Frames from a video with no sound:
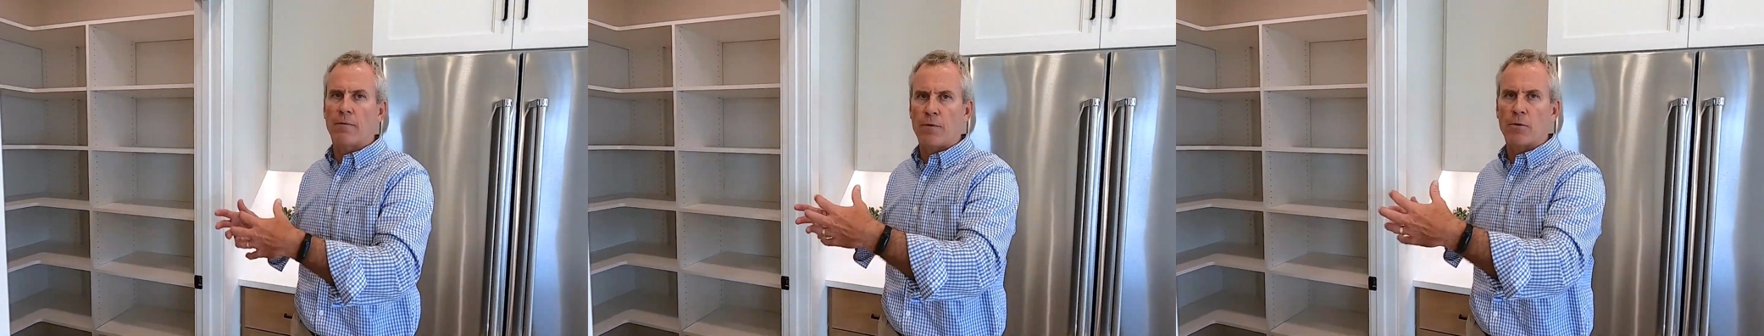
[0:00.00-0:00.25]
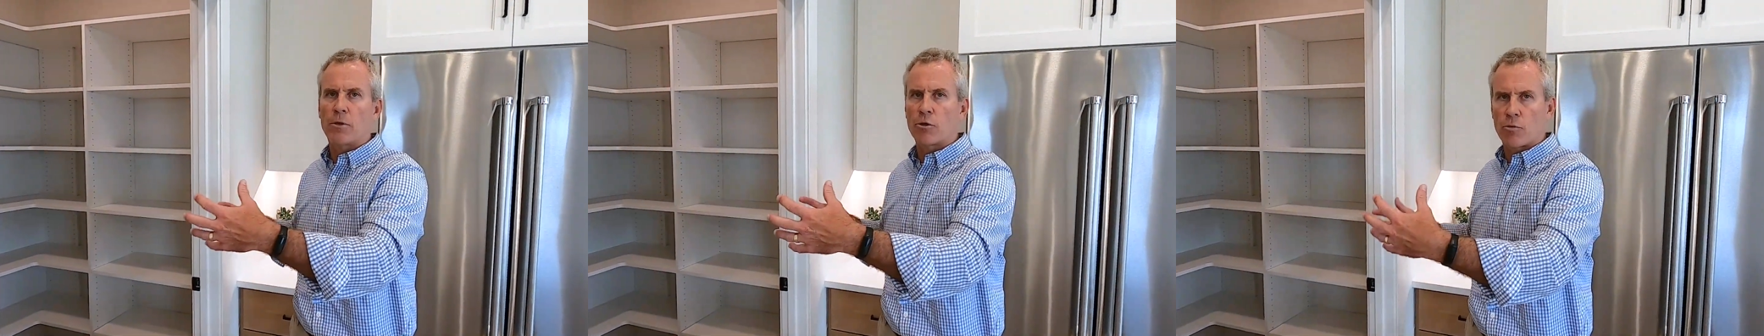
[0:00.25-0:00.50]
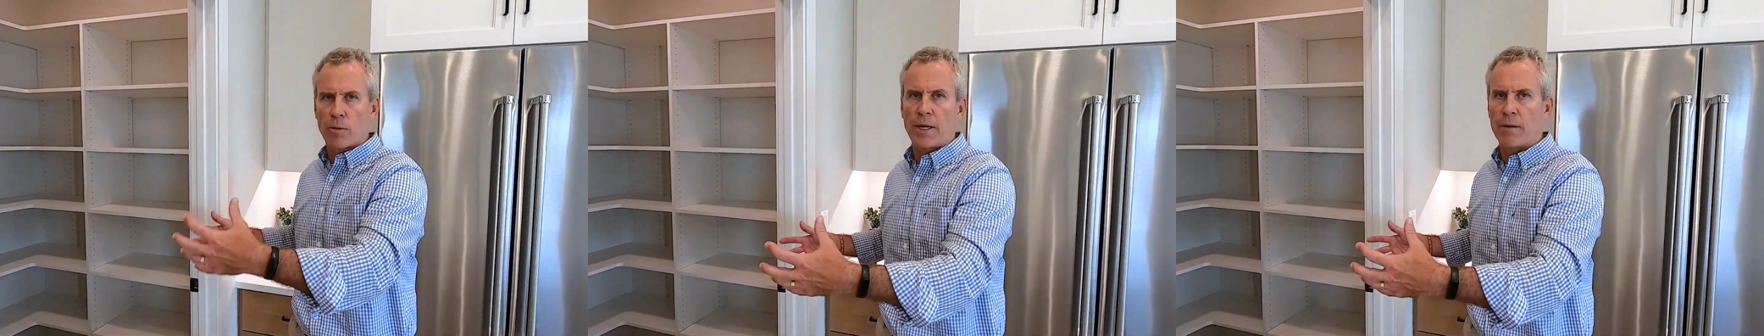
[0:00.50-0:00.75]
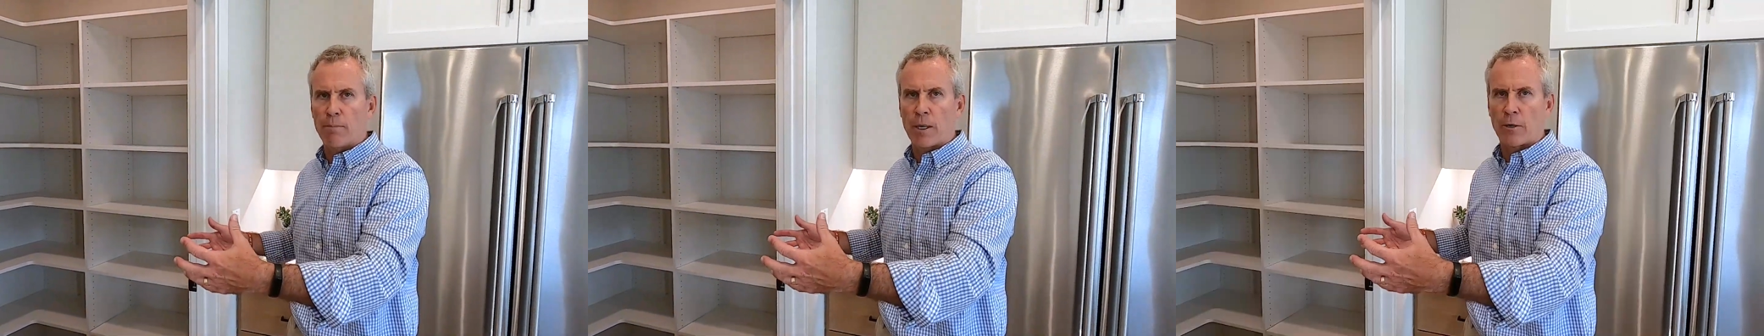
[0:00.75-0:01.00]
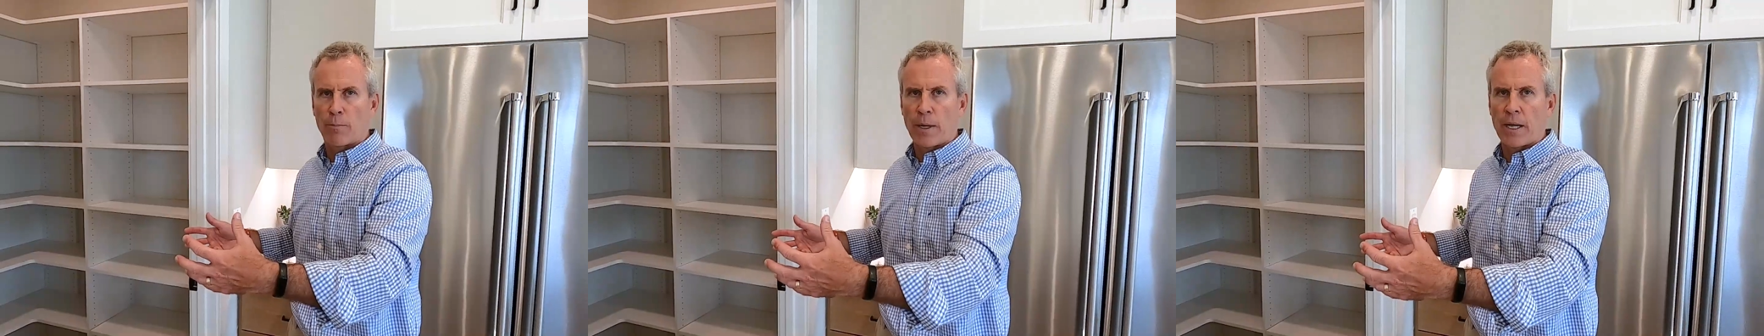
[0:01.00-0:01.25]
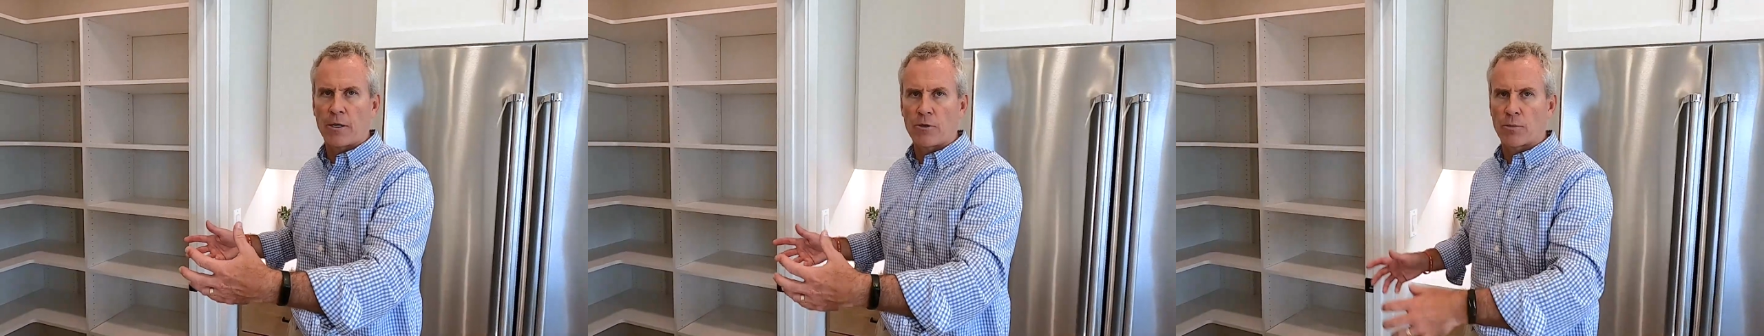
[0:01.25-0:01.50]
if you can create a better
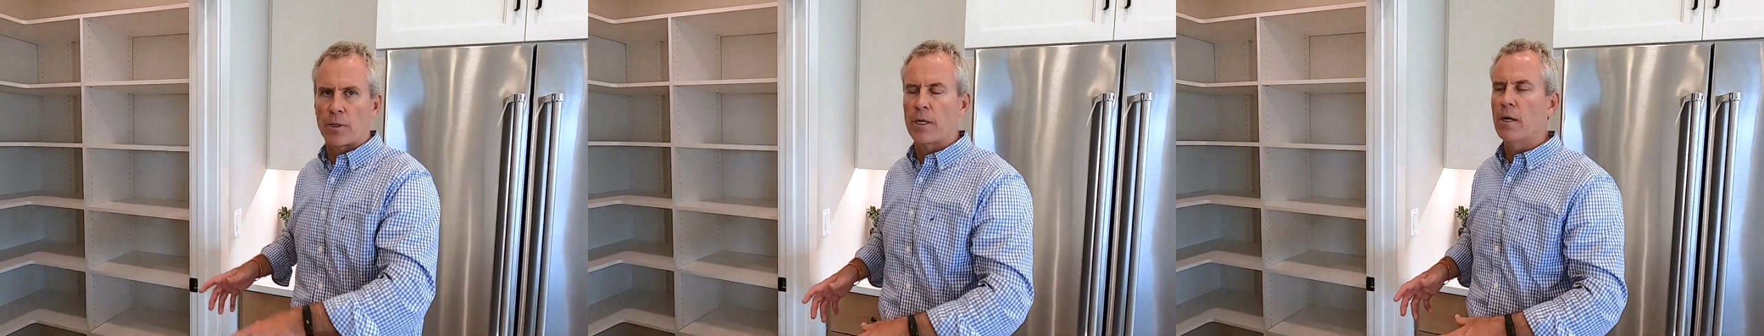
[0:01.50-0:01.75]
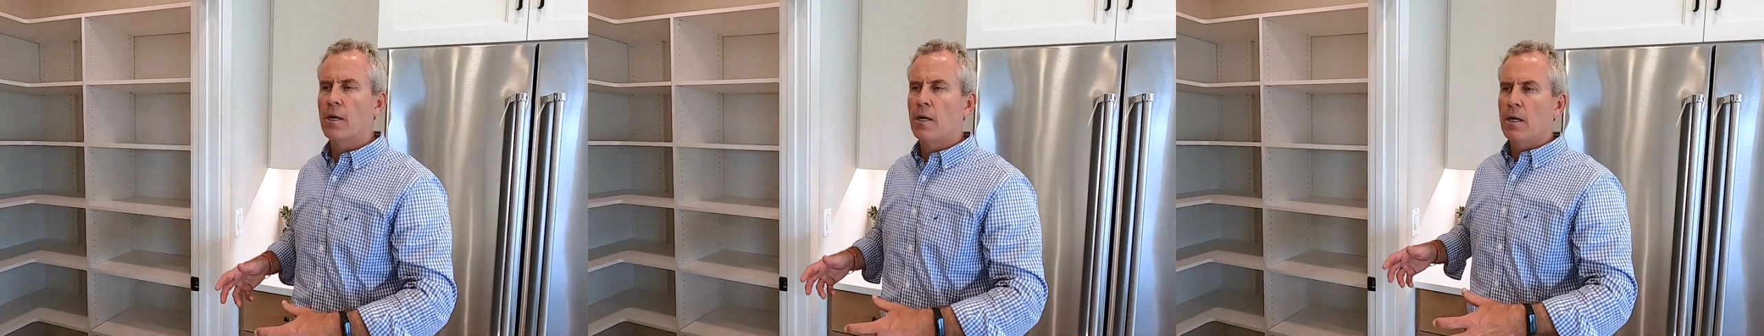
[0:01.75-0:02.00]
pantry